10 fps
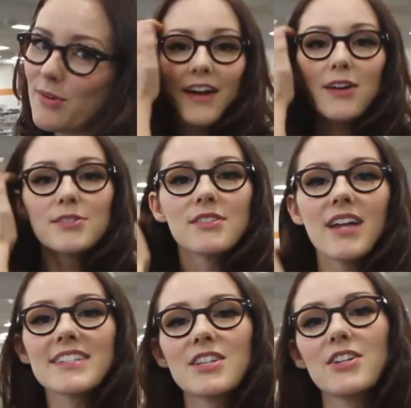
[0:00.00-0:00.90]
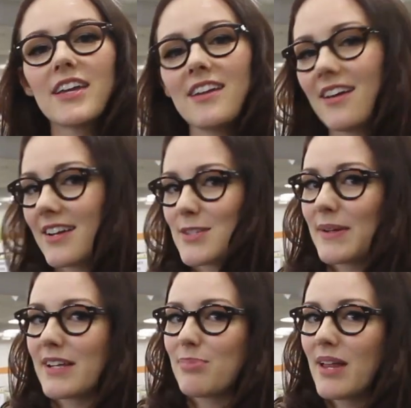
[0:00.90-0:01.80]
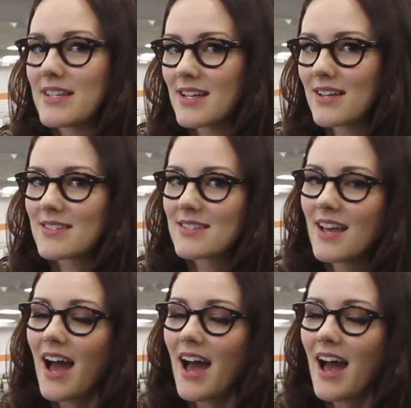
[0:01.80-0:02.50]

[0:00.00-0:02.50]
I also like to look in unexpected places.